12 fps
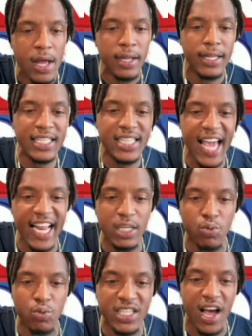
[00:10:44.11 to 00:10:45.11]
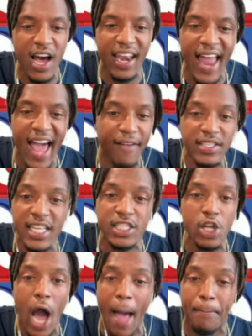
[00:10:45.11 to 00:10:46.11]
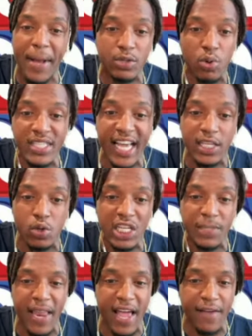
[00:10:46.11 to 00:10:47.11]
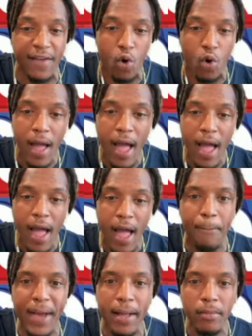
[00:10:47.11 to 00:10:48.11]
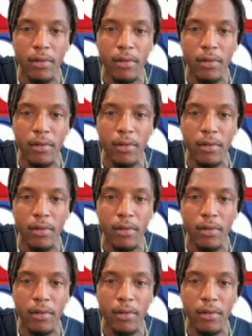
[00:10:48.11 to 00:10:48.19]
This lady's risking her life because there's no, I bet you was niggas on this platform. I bet.